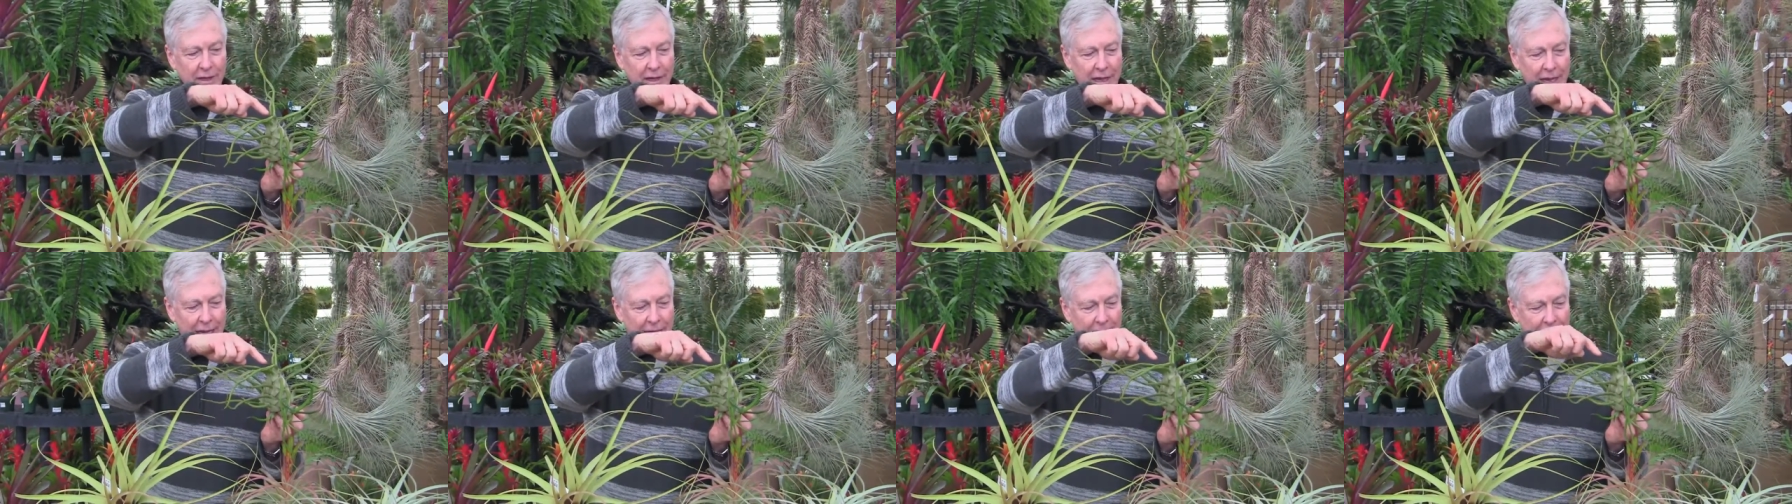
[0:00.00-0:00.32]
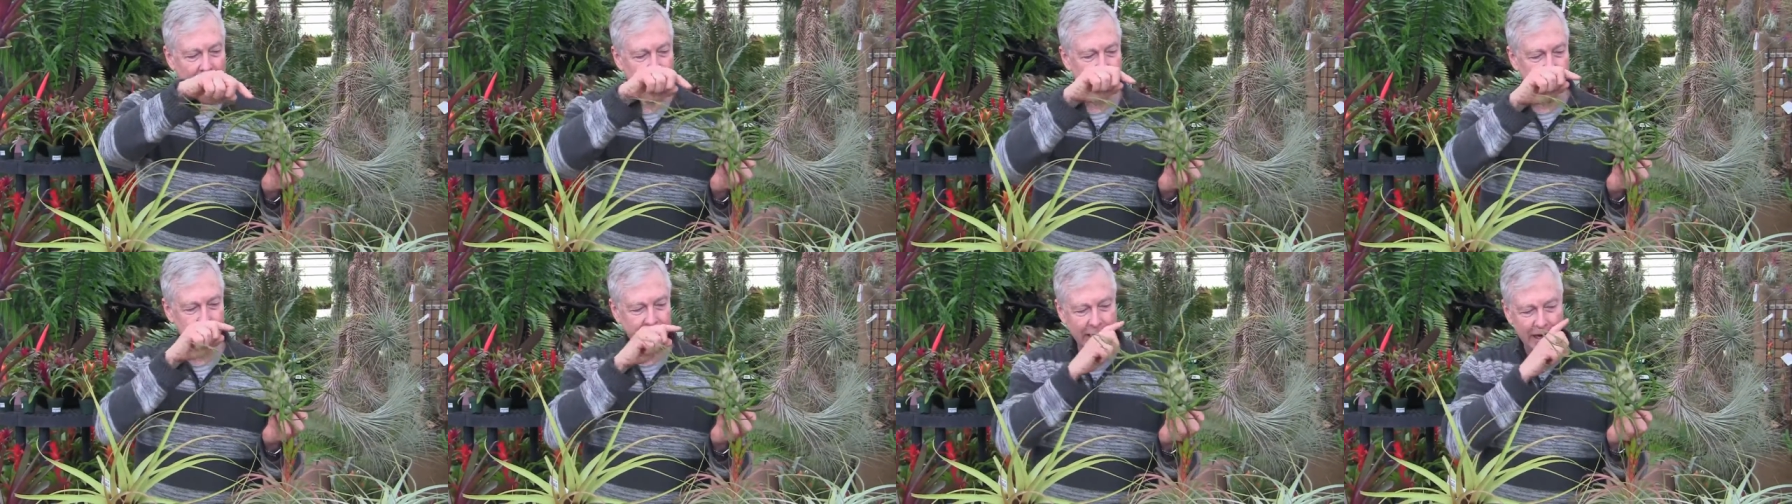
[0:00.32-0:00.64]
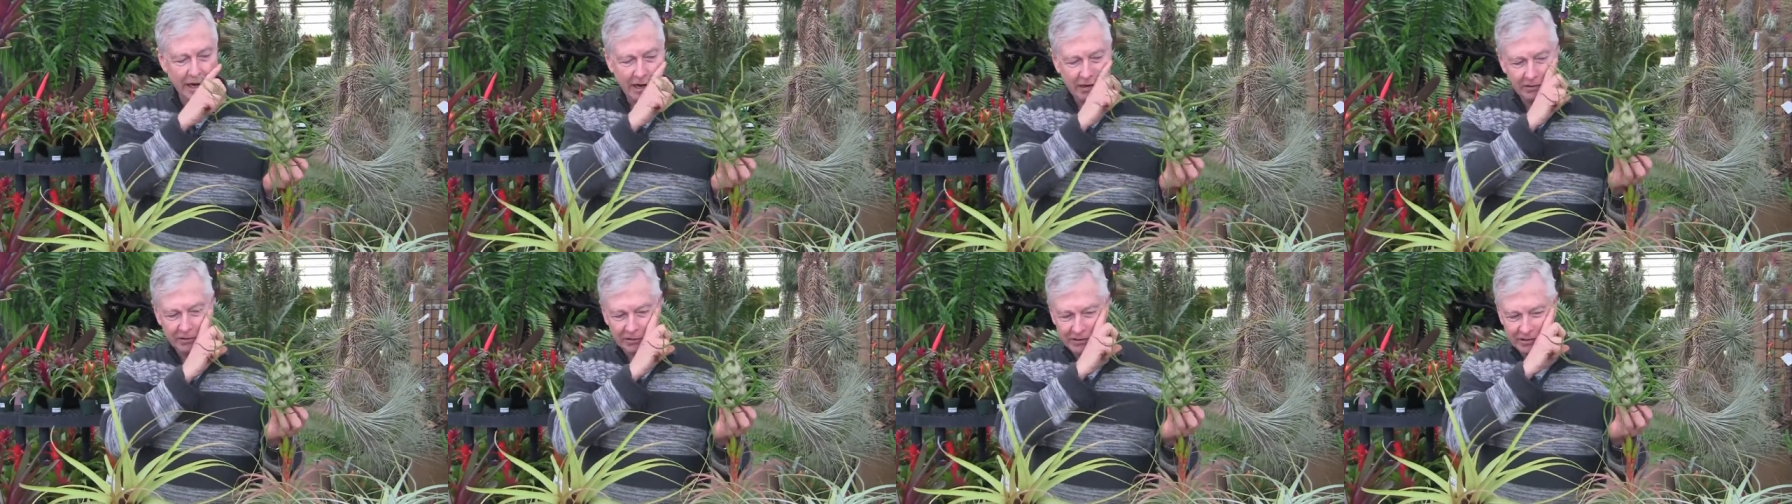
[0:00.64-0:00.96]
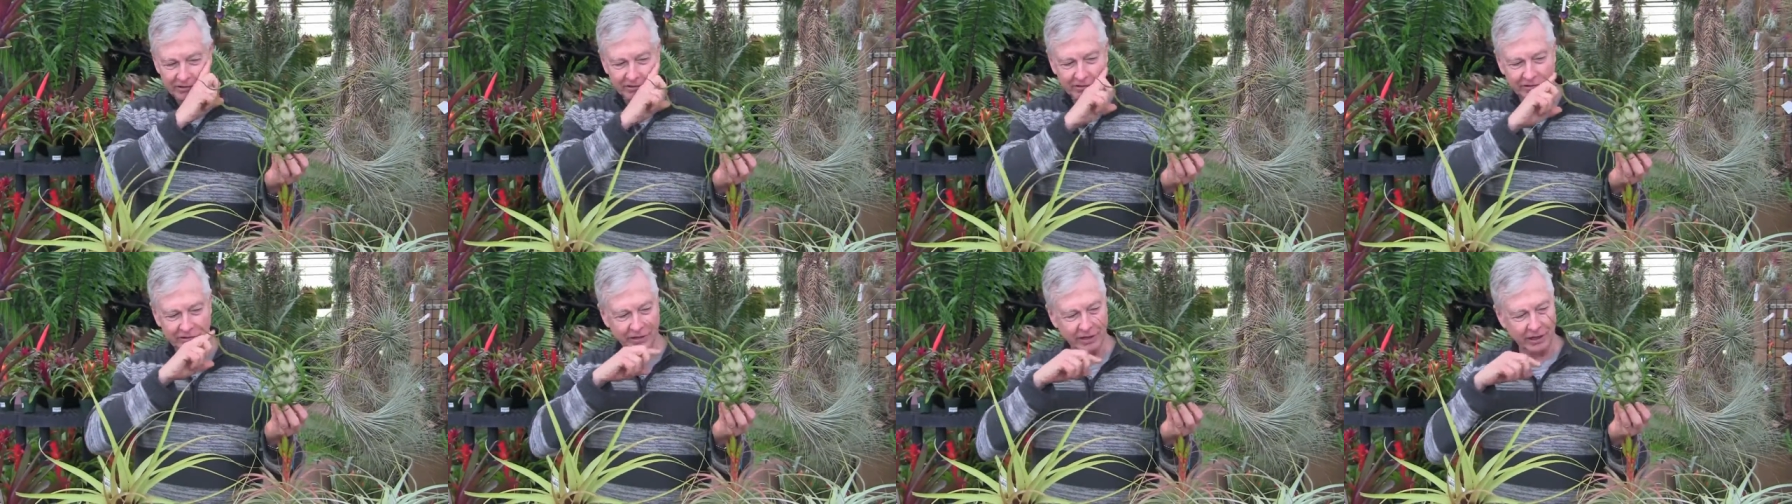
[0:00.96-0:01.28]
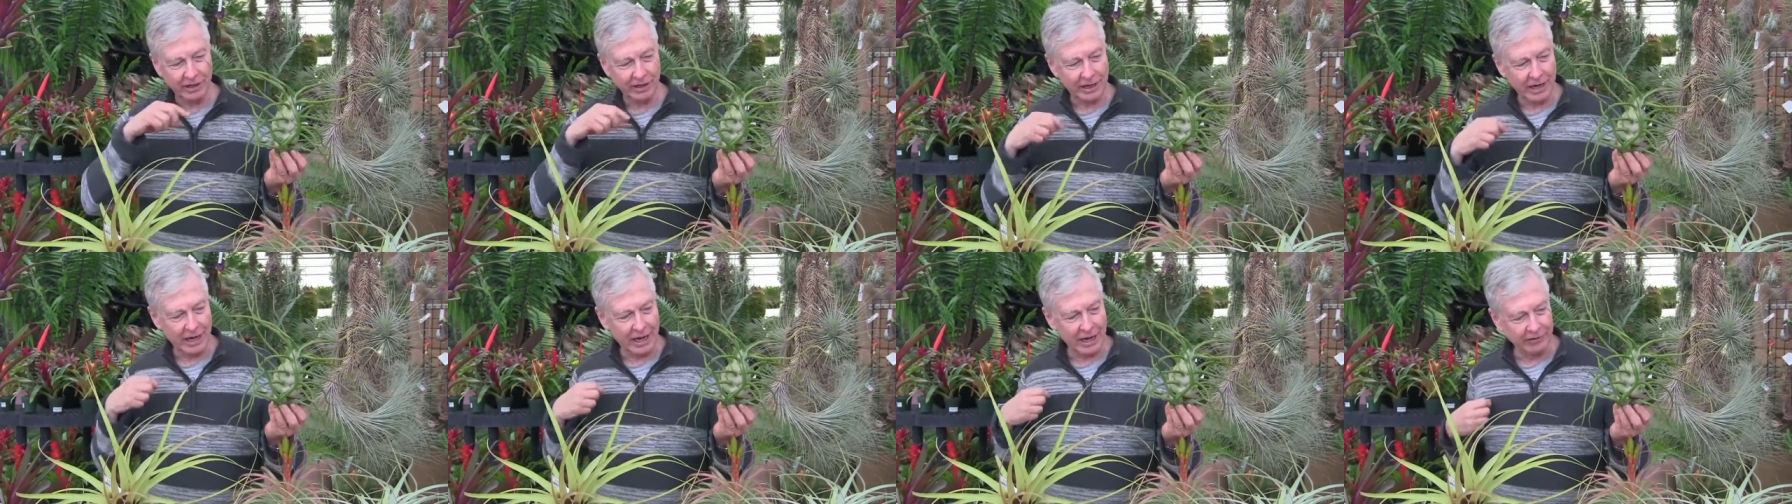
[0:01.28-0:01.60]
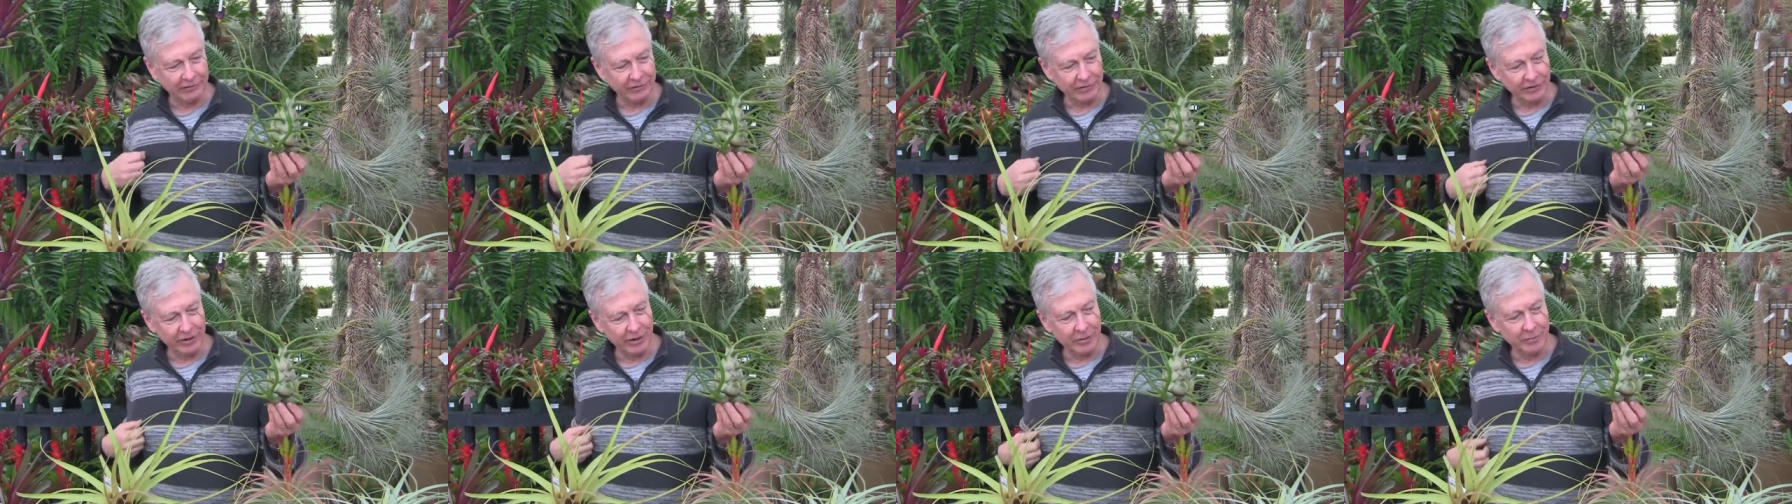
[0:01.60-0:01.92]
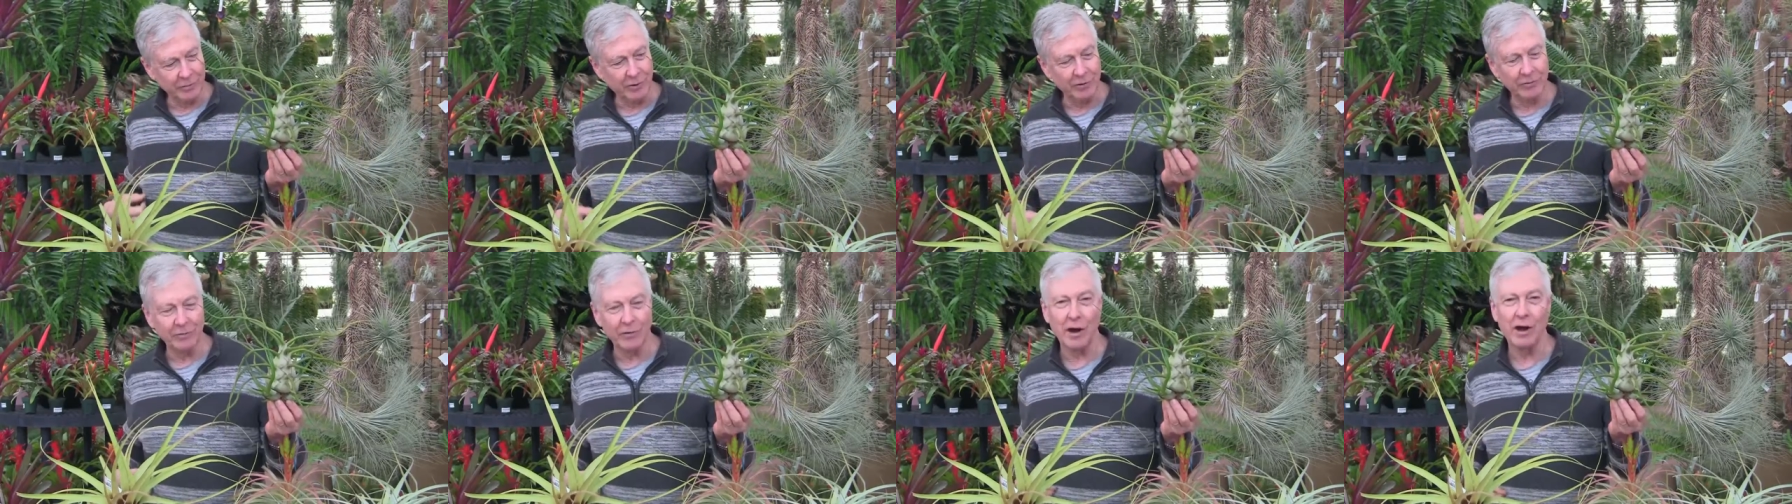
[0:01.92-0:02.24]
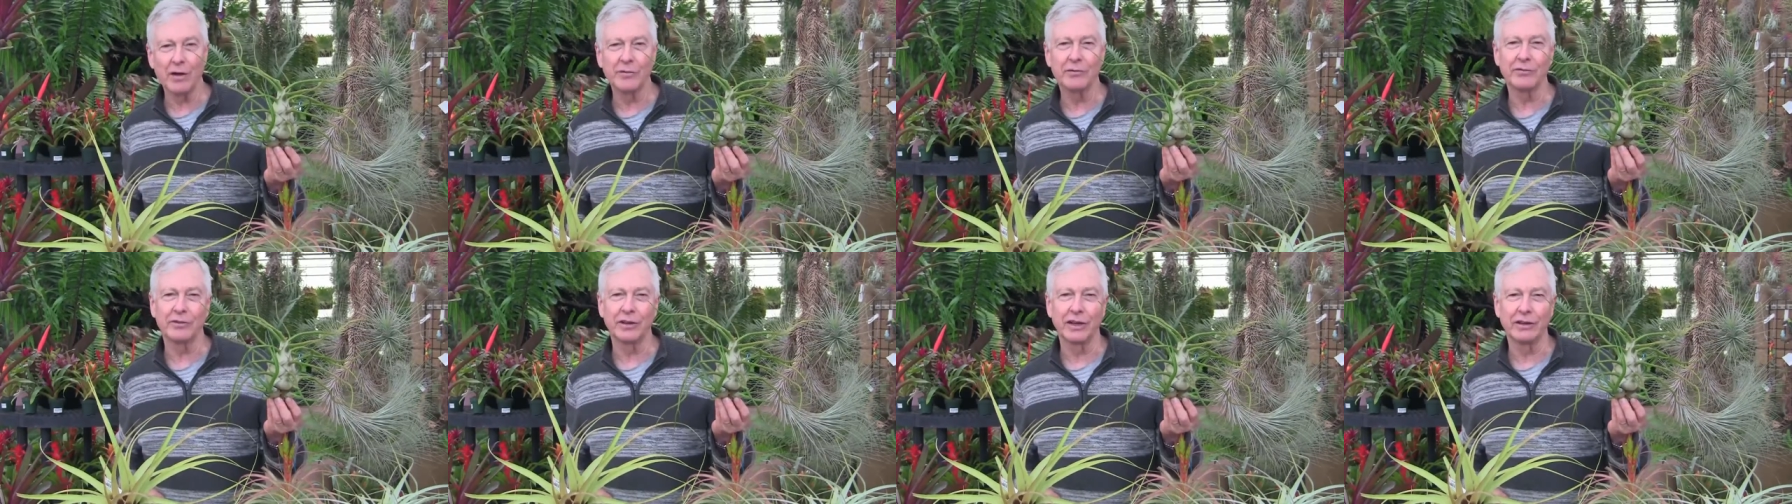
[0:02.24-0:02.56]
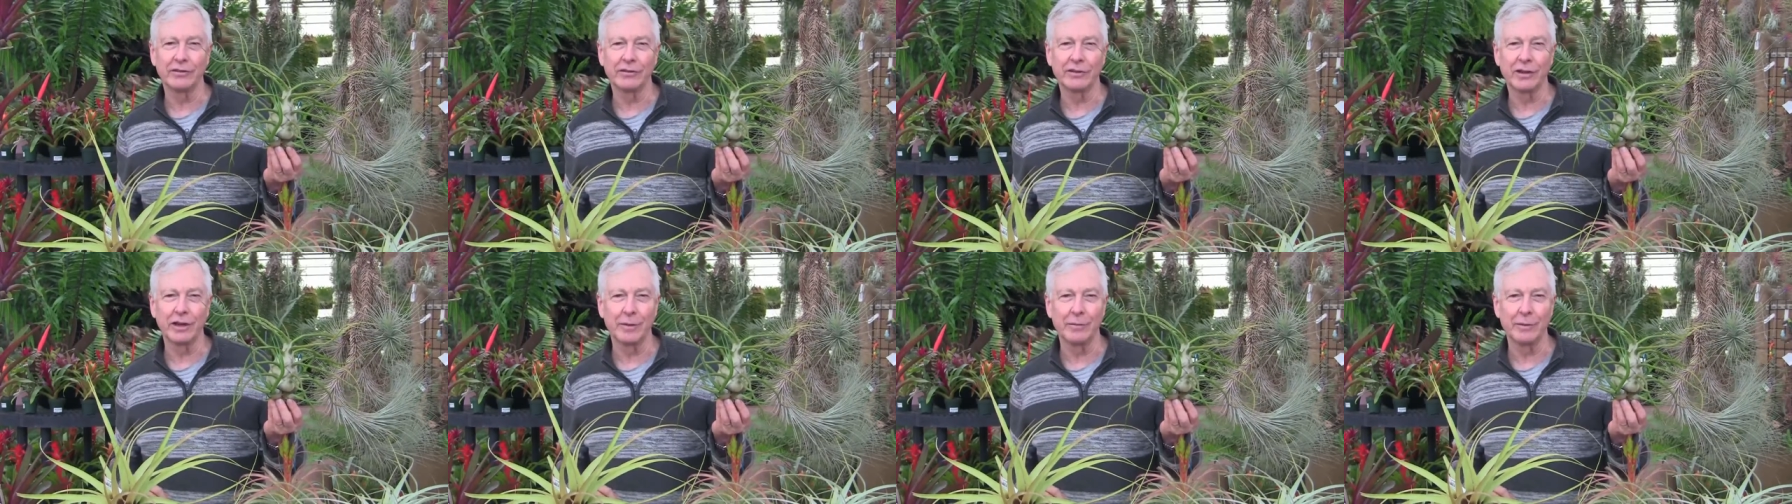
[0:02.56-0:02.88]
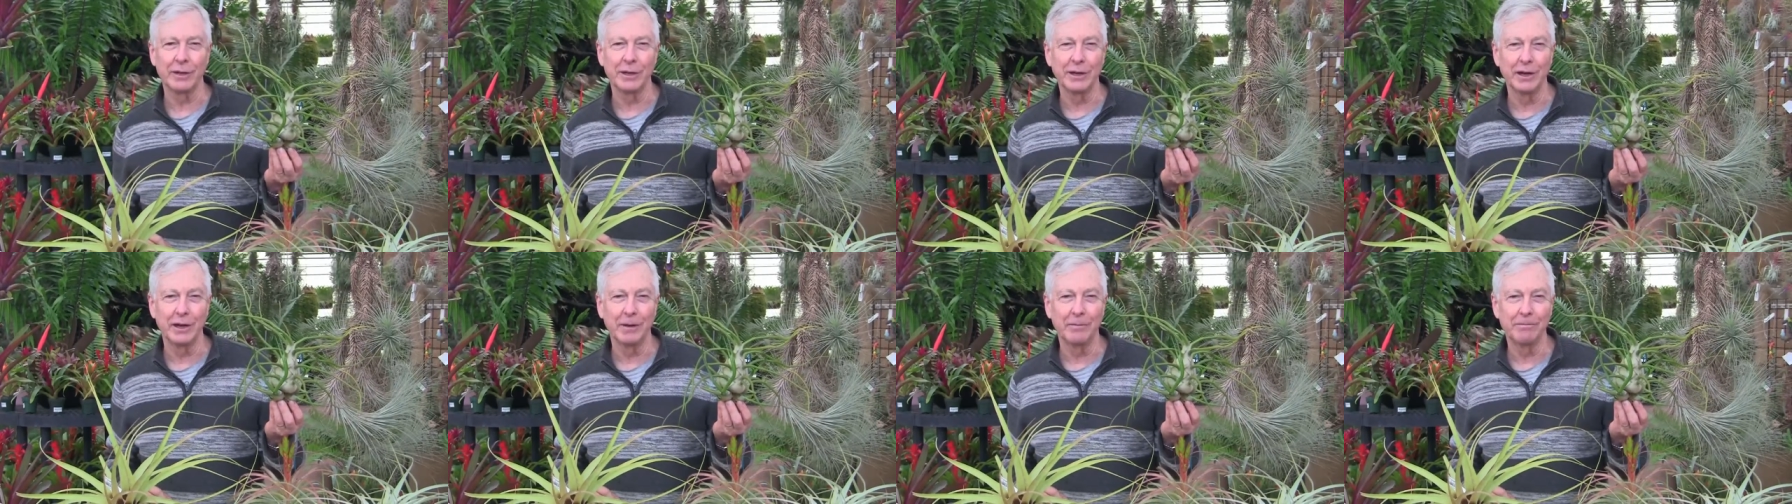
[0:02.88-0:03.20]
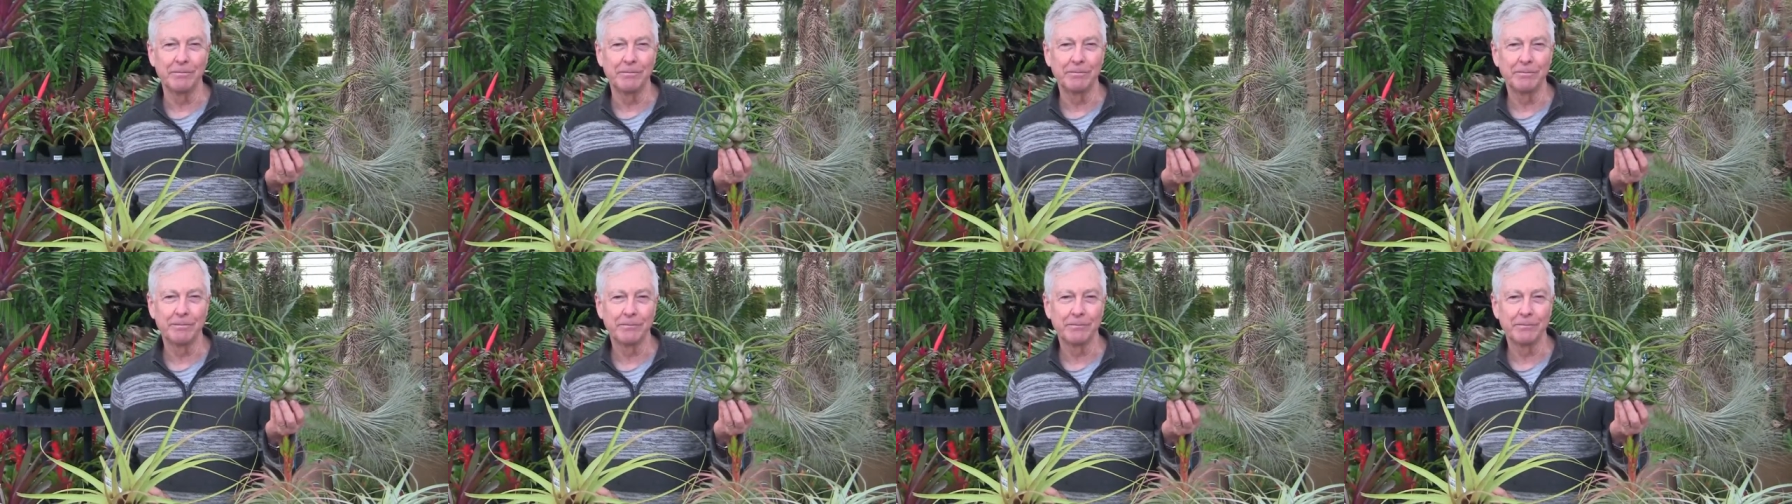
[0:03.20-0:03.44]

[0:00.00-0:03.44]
and now you can see it has a number of offsets coming up.